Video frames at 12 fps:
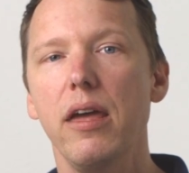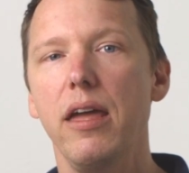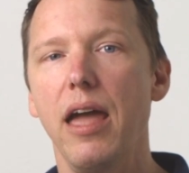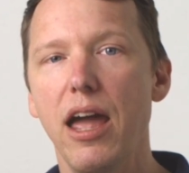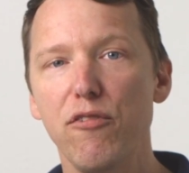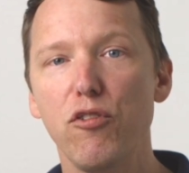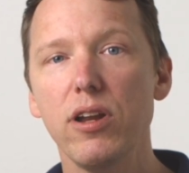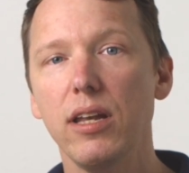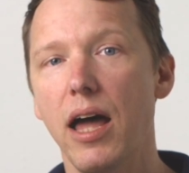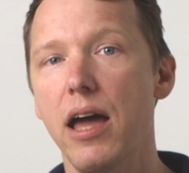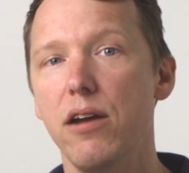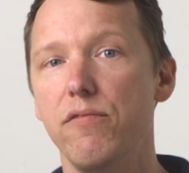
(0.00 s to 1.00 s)
Every
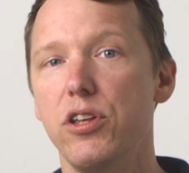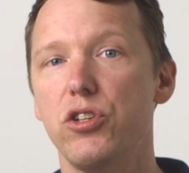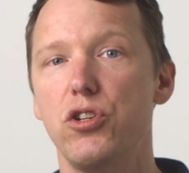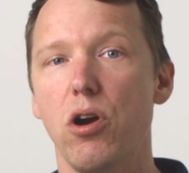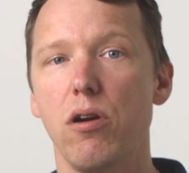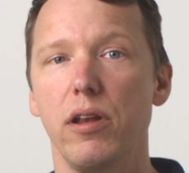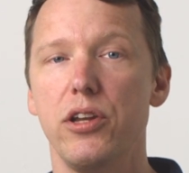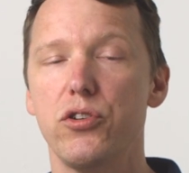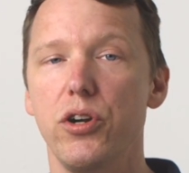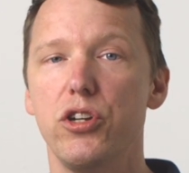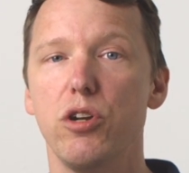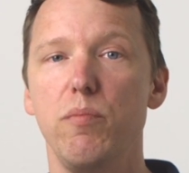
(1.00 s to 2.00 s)
line of this journal
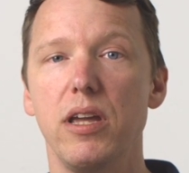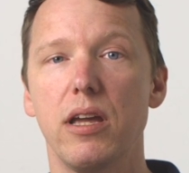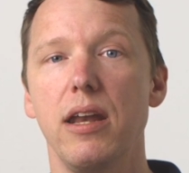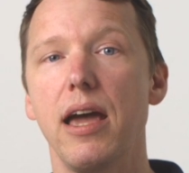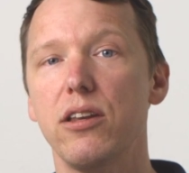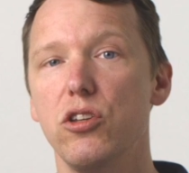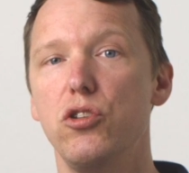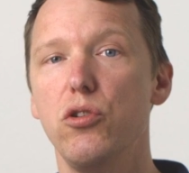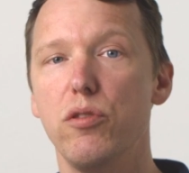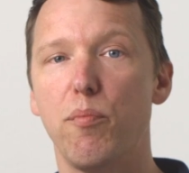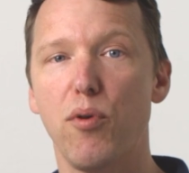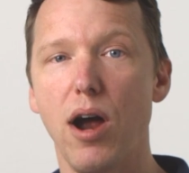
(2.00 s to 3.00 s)
entry should be connected to
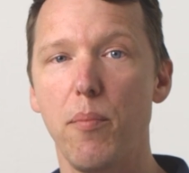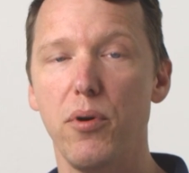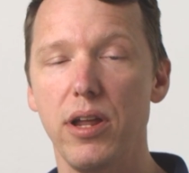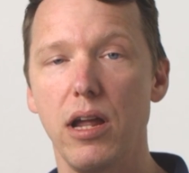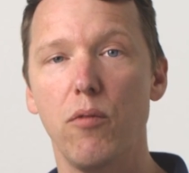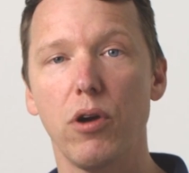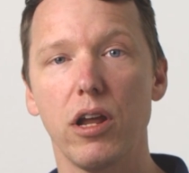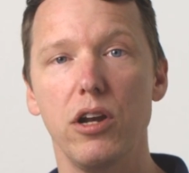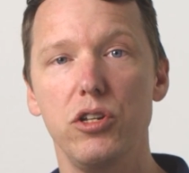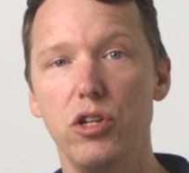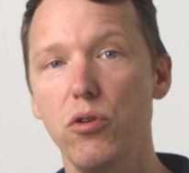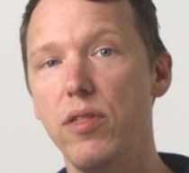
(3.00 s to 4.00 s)
the property, and we're going to
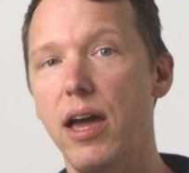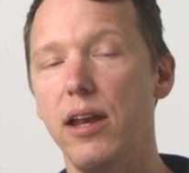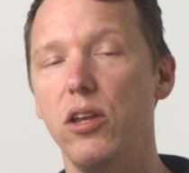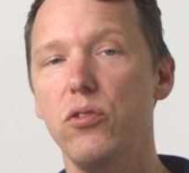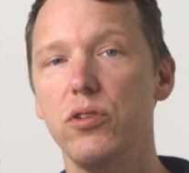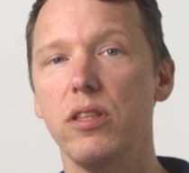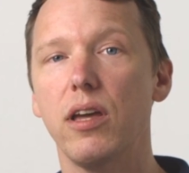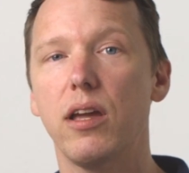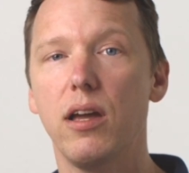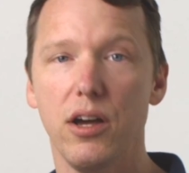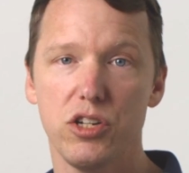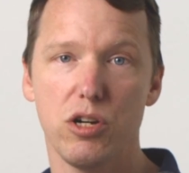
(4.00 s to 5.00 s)
do that using the
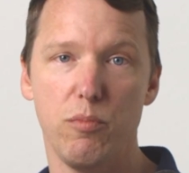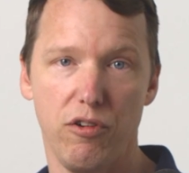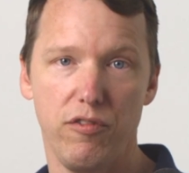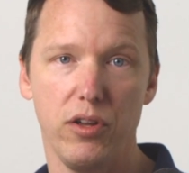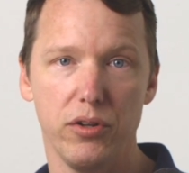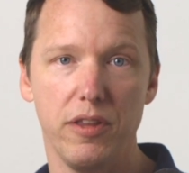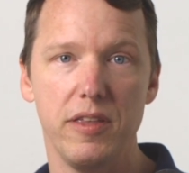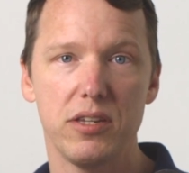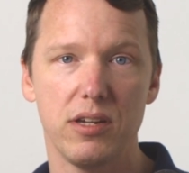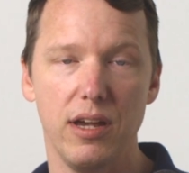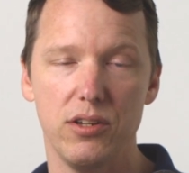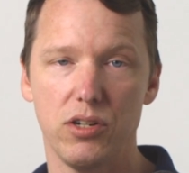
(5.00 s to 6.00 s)
customer field in this
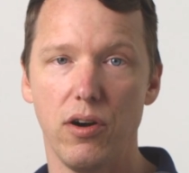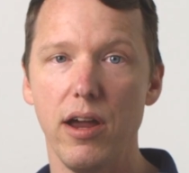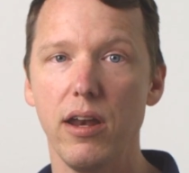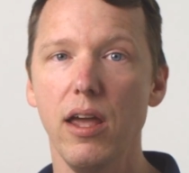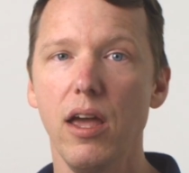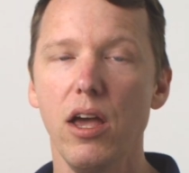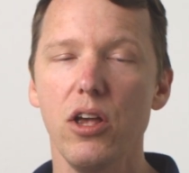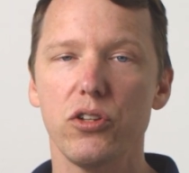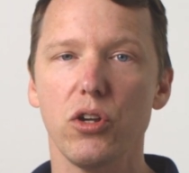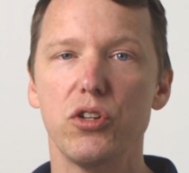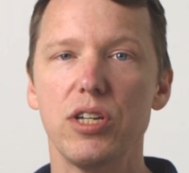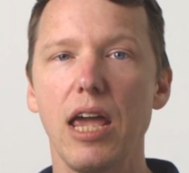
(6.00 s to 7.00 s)
case, all right?
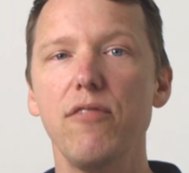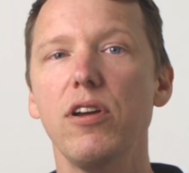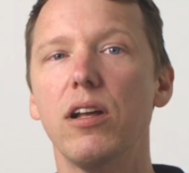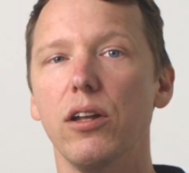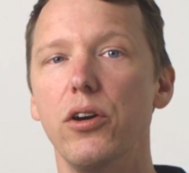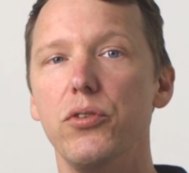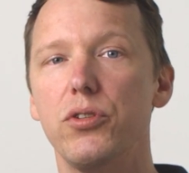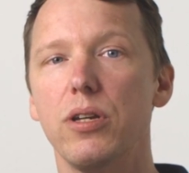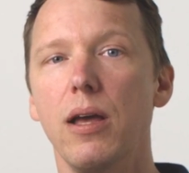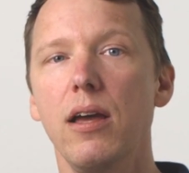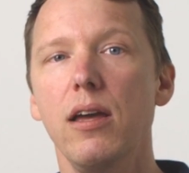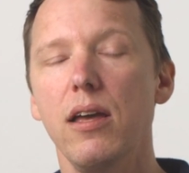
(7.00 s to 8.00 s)
So save and close.
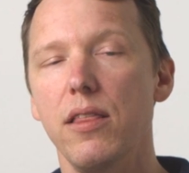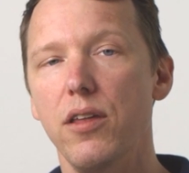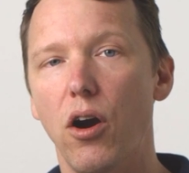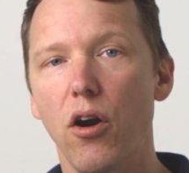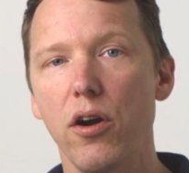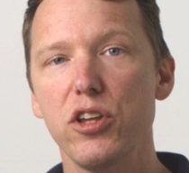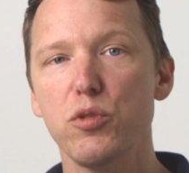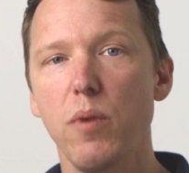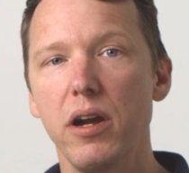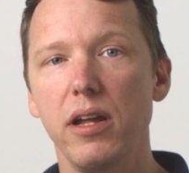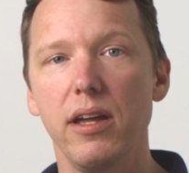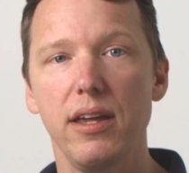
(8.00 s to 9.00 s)
The earnest
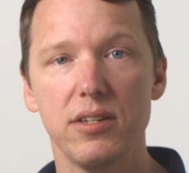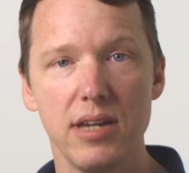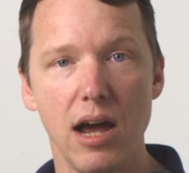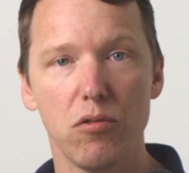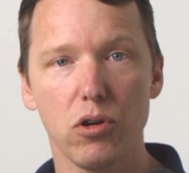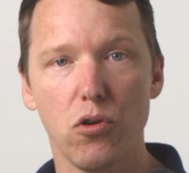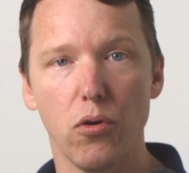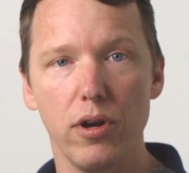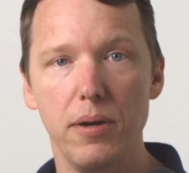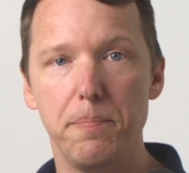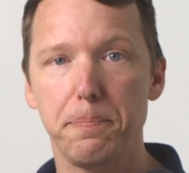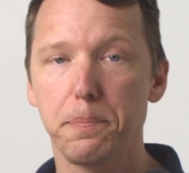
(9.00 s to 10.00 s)
money is now recorded.